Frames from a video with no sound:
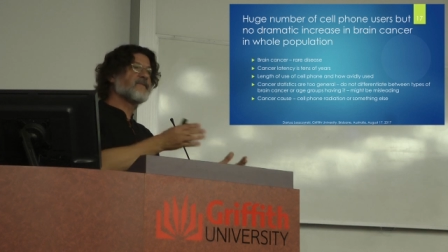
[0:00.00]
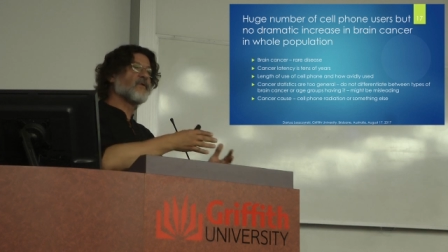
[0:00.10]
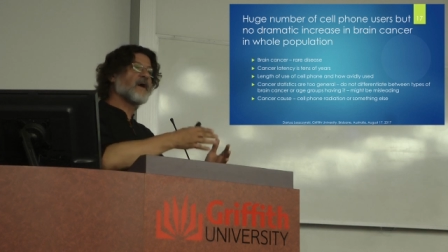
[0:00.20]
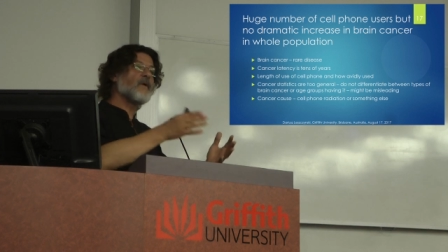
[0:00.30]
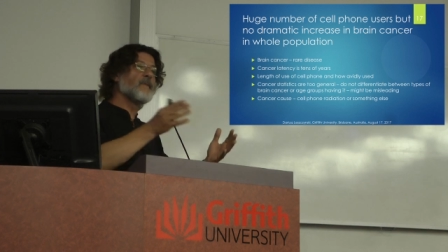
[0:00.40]

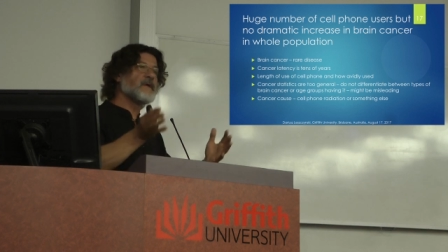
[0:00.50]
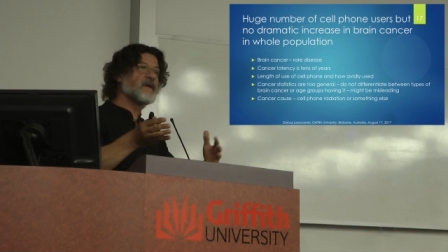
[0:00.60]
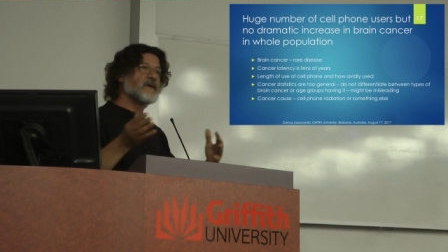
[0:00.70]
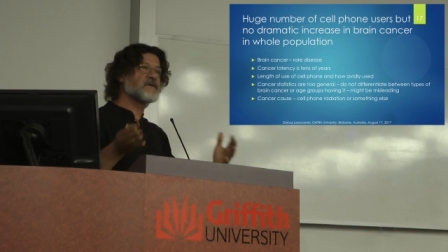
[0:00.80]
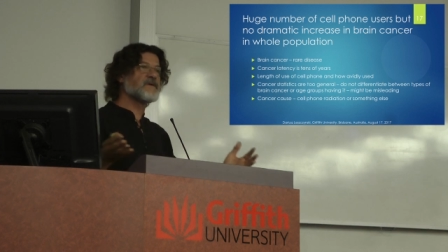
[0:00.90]
but for how
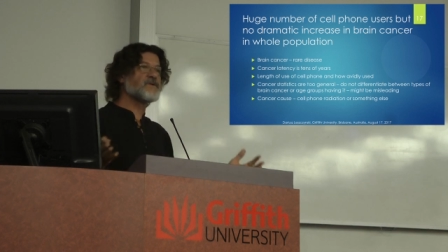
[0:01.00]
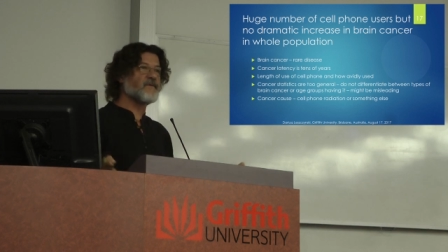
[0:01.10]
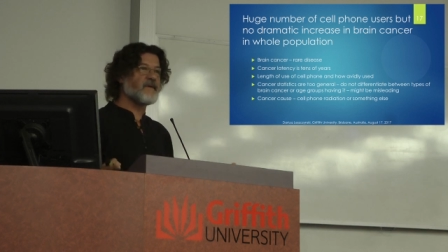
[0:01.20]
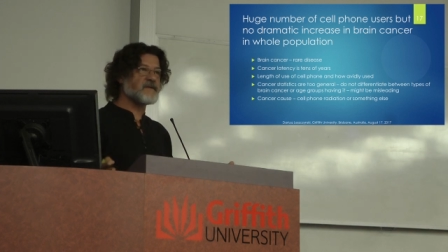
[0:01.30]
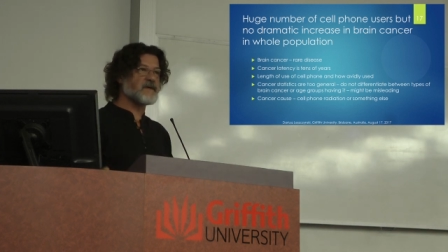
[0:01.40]
many
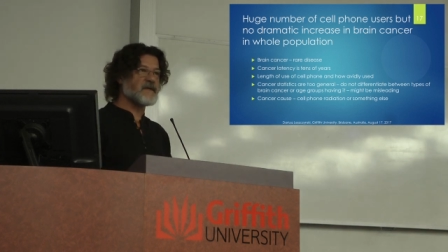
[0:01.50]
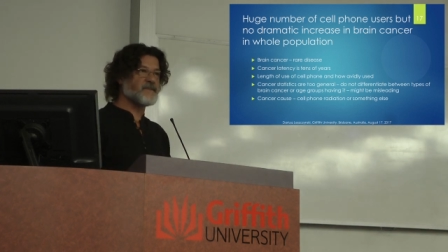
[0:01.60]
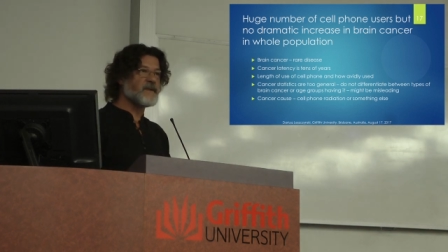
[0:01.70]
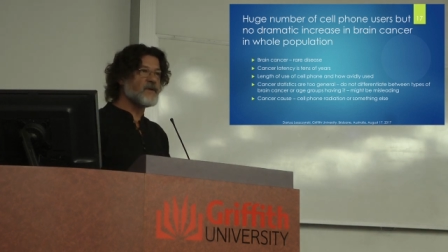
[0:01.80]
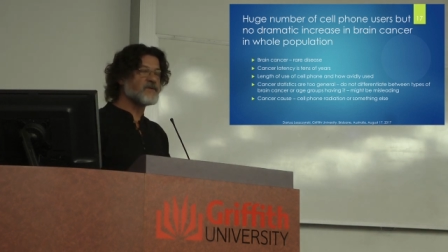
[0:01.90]
years each of us
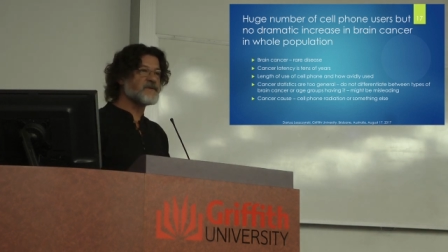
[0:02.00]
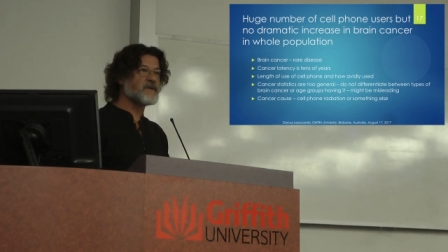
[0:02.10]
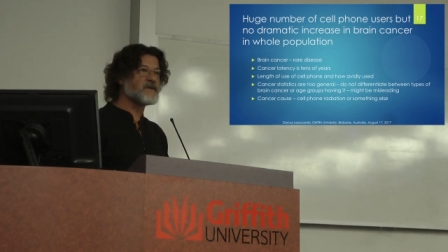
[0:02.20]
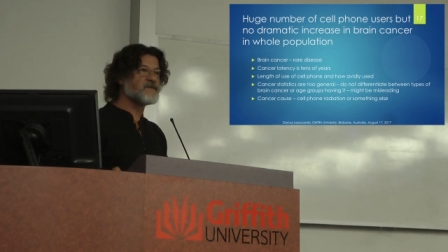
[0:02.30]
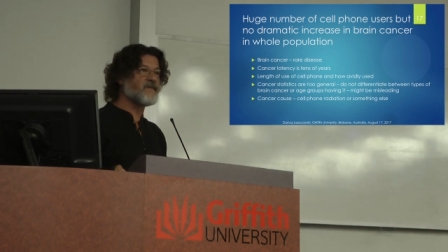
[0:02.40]
has been
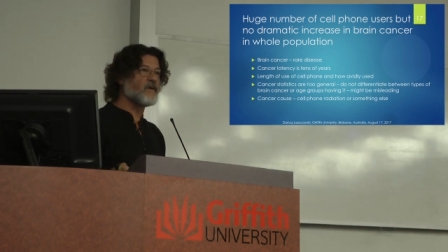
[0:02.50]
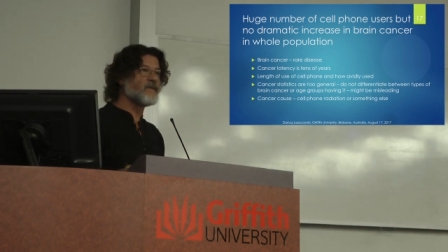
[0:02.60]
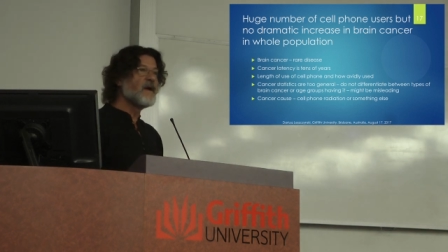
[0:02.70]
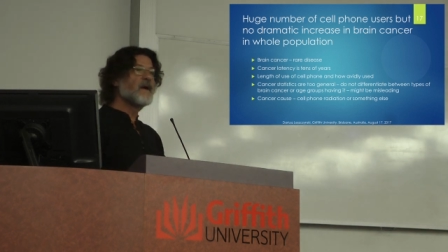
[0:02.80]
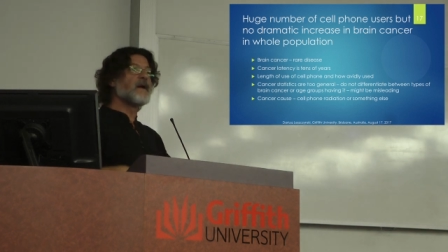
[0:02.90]
using this
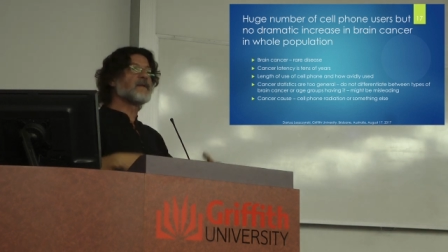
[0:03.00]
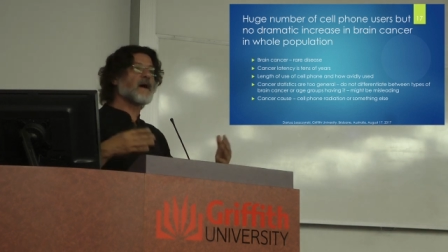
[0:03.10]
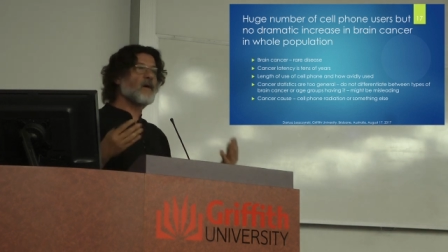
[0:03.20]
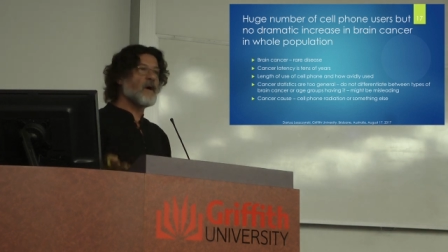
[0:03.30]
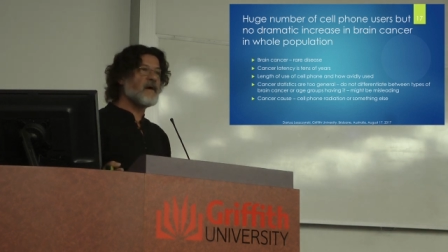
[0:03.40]
phone
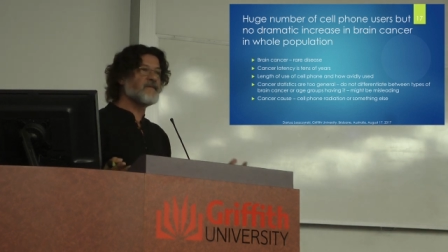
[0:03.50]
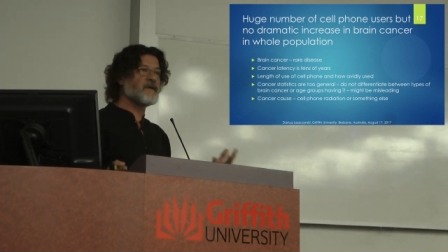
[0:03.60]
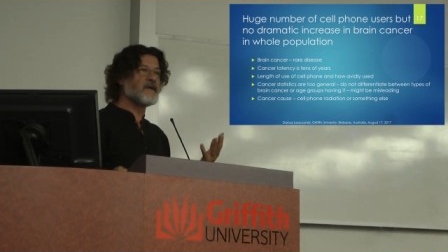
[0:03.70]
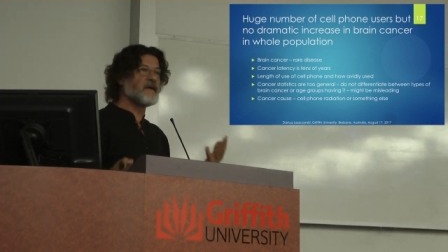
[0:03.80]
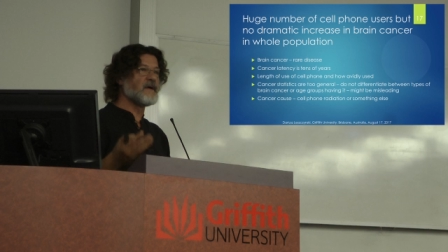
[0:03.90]
and how
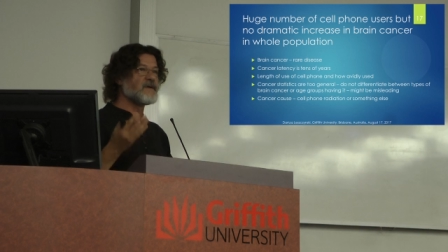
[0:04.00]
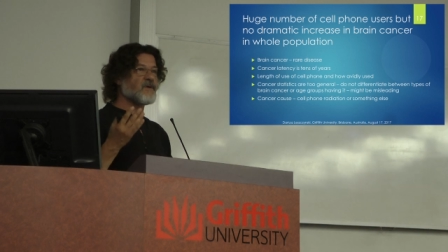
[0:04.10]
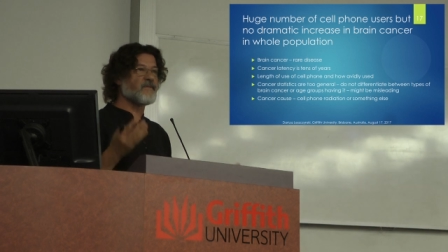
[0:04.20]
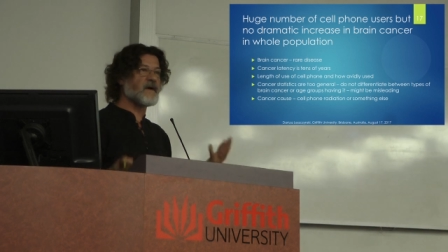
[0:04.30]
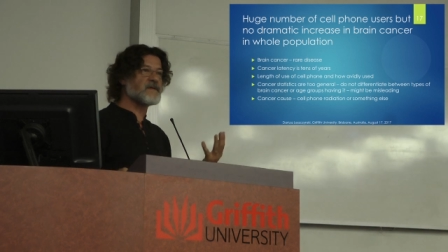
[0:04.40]
avidly
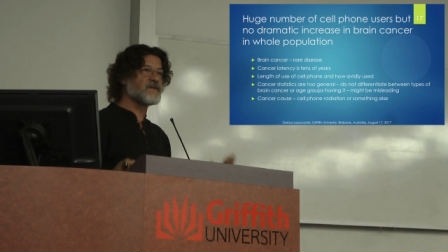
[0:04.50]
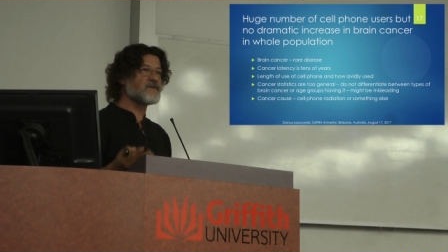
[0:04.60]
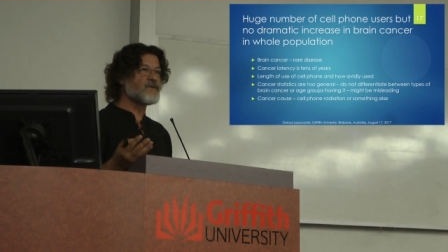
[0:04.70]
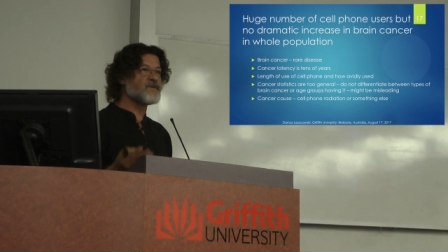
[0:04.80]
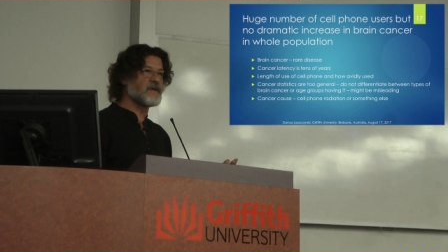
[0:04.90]
each of
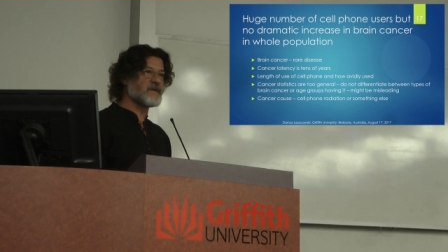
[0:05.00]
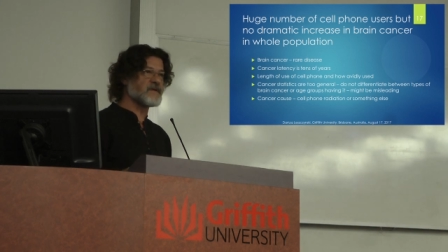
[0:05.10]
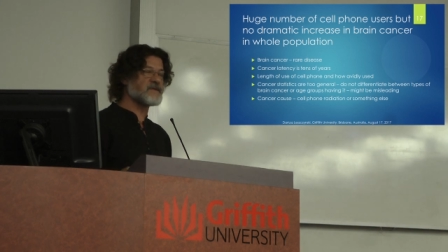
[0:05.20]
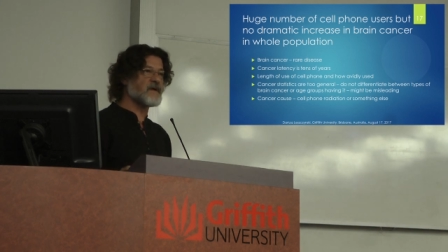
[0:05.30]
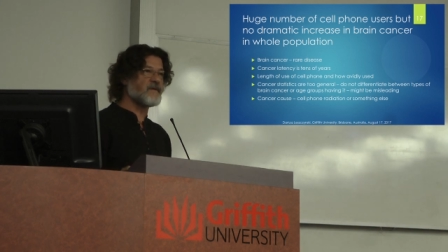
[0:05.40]
us is
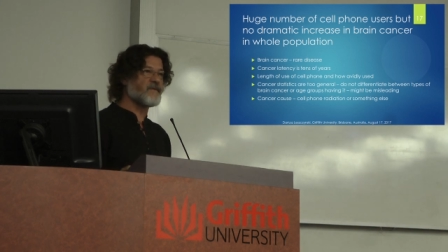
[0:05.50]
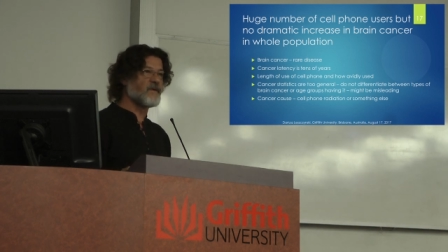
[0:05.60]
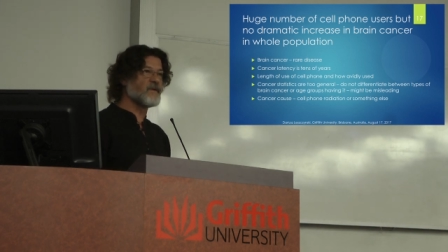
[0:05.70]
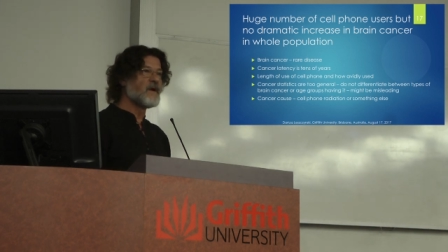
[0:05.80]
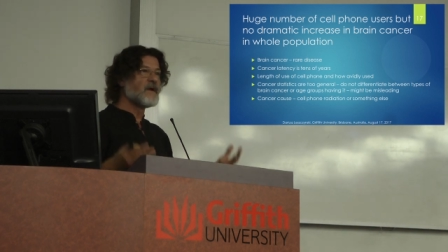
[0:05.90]
using this
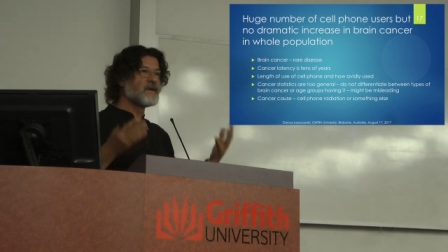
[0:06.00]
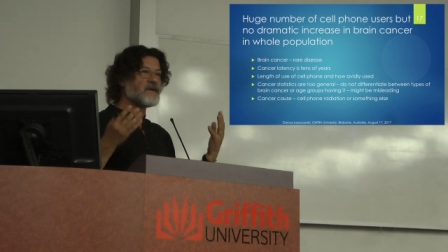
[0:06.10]
cell phone.